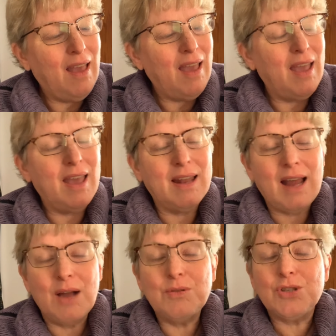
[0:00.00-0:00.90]
And
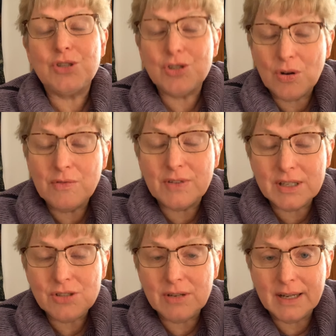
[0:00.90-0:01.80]
I was so
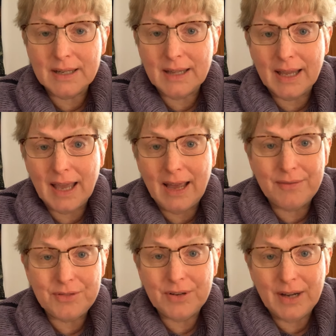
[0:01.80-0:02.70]
frustrated, like
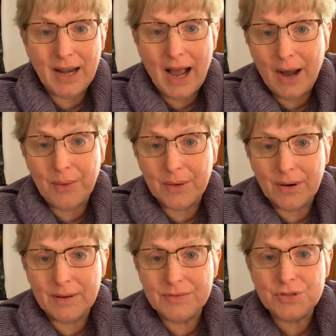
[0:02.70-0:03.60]
after an
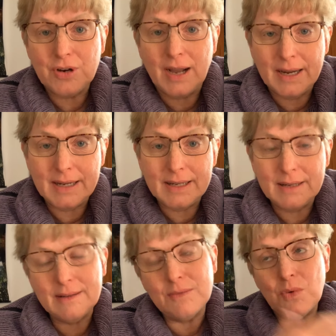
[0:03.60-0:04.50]
hour of trying it
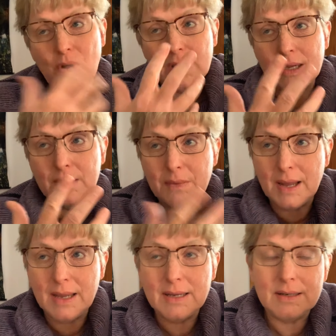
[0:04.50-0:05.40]
and then walking
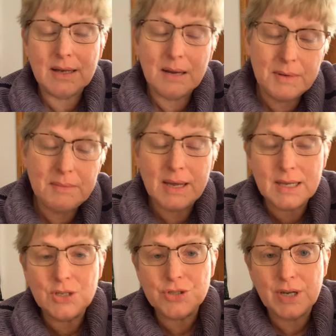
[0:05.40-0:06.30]
away and coming
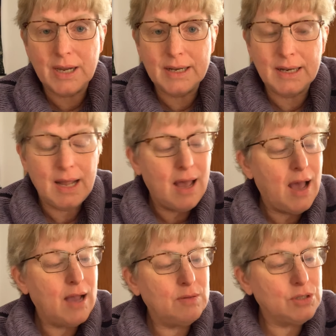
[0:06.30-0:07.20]
back and trying it,
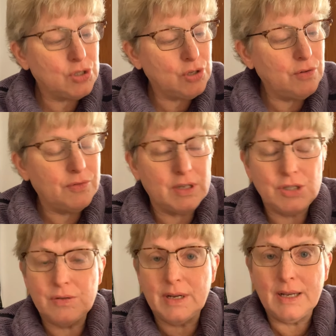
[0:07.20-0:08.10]
I was so
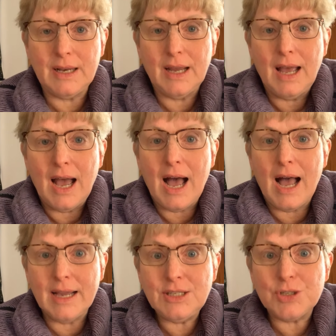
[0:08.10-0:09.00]
frustrated,
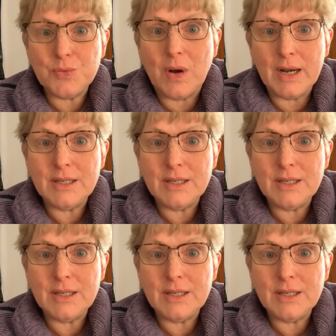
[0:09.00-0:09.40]
I just wanted